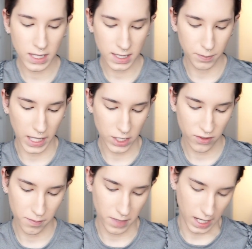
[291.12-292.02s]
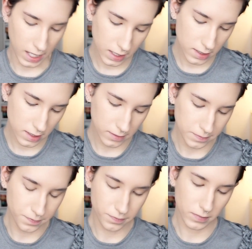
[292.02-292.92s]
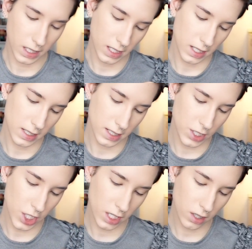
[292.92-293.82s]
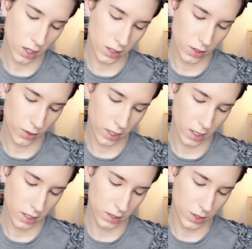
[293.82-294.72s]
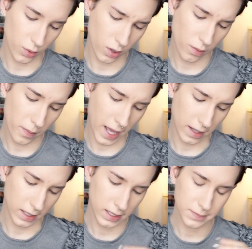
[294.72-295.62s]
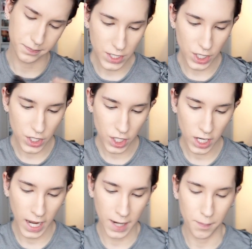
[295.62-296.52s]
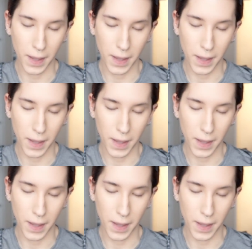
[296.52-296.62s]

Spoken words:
this blush from NYX. It is the Cheek Contour Duo Palette, Ginger and